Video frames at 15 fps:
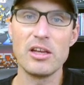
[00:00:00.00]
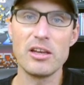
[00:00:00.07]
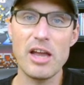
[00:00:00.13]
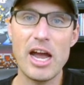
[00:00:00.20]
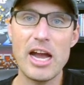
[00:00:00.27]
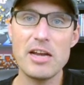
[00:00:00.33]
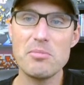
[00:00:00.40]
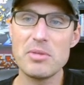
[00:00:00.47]

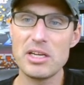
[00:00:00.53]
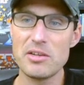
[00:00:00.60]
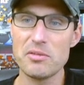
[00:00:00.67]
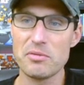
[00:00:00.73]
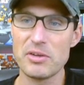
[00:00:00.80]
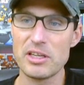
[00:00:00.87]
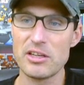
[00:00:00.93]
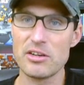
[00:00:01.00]
9
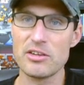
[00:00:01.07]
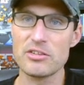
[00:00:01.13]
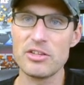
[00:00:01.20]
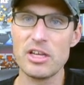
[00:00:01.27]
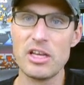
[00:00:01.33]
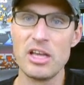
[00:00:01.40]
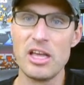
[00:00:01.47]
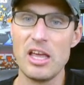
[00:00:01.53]
minifigures,
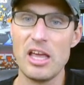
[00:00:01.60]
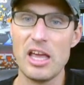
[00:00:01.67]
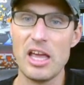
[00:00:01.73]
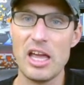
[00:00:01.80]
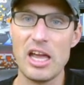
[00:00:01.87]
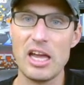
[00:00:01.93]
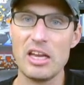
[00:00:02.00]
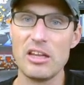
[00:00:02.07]

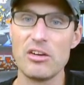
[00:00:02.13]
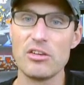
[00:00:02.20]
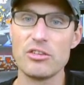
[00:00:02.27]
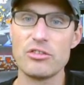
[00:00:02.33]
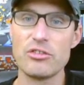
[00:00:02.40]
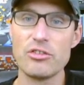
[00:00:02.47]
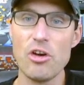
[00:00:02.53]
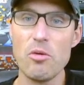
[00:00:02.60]
and
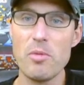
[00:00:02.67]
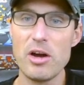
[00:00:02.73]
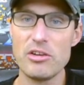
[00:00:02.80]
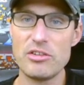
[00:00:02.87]
there's so much